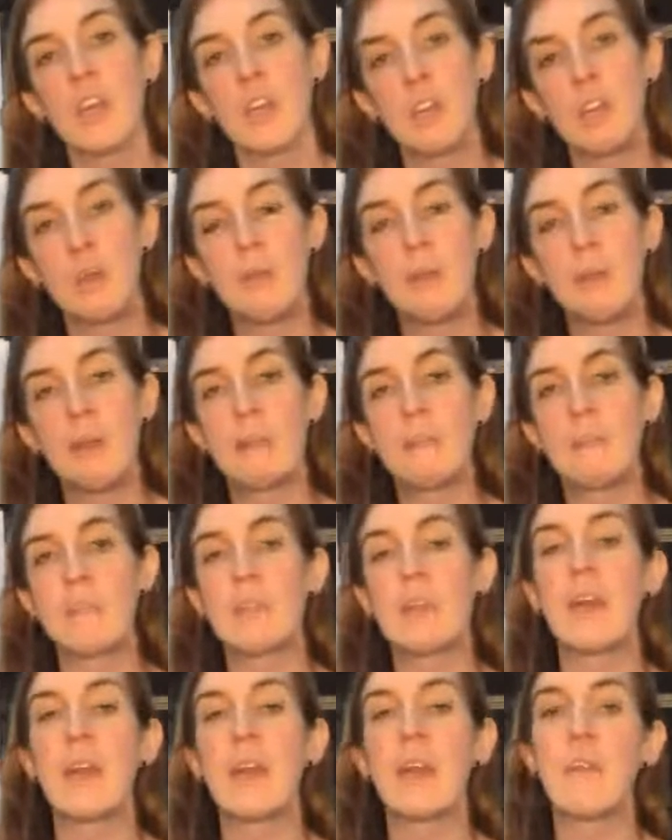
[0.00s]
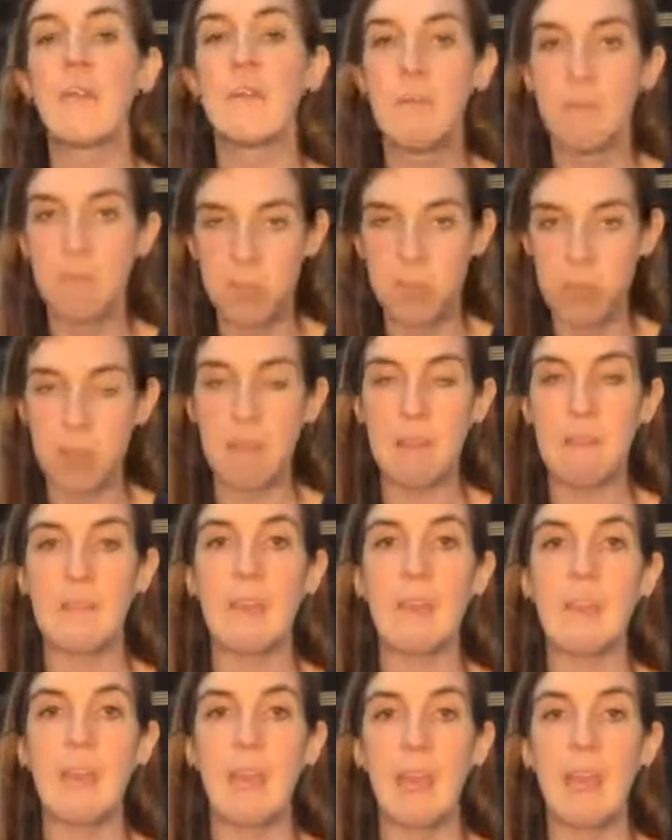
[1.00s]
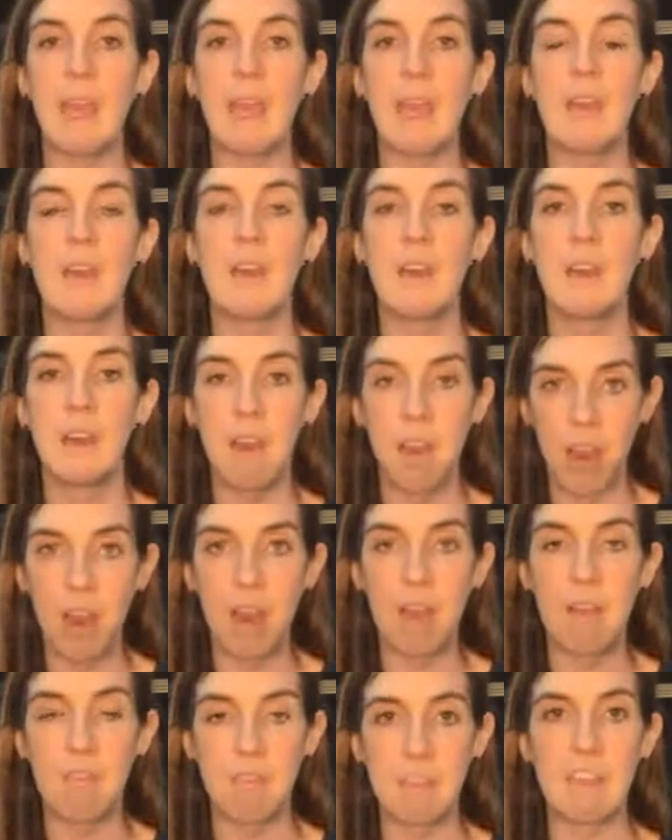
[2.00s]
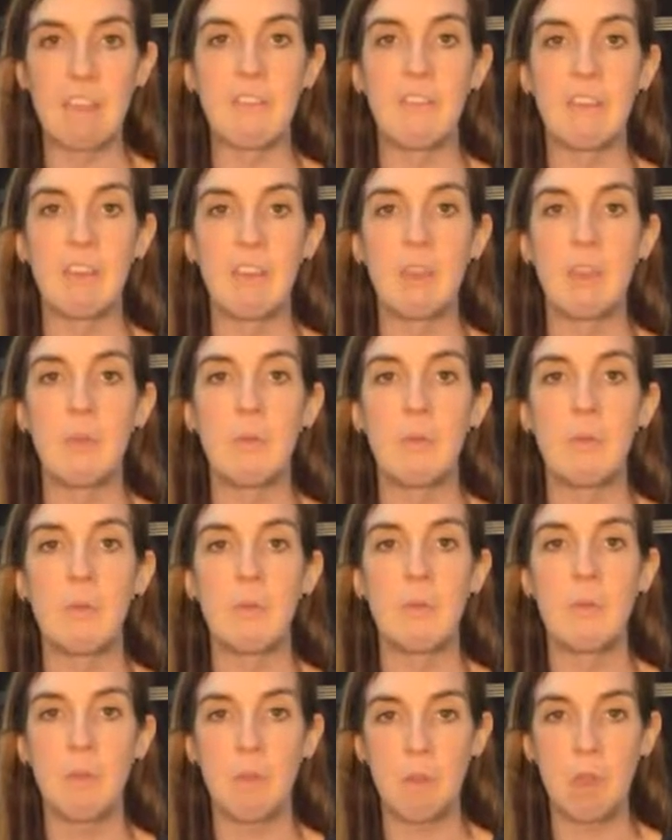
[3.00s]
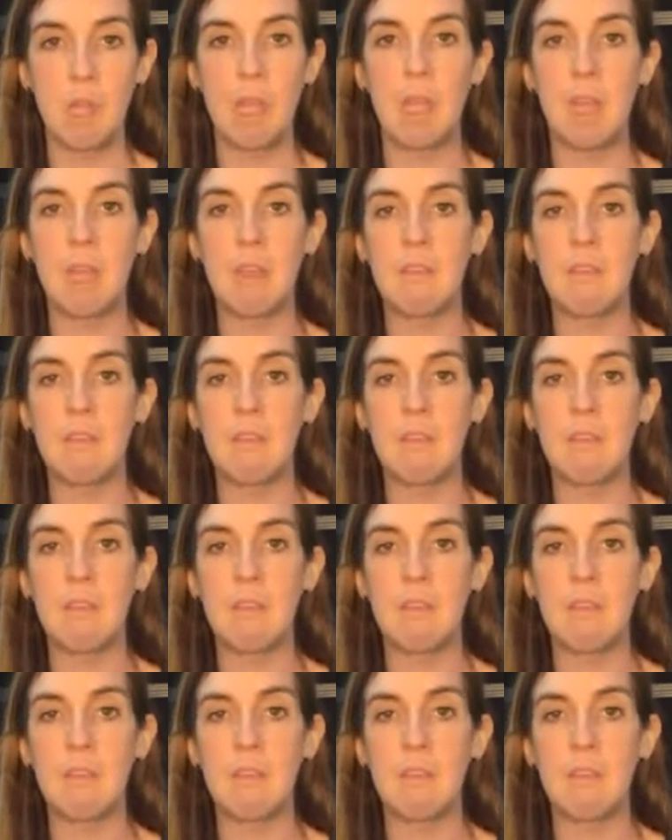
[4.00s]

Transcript: you've been able to say, that's okay, I forgive you, okay?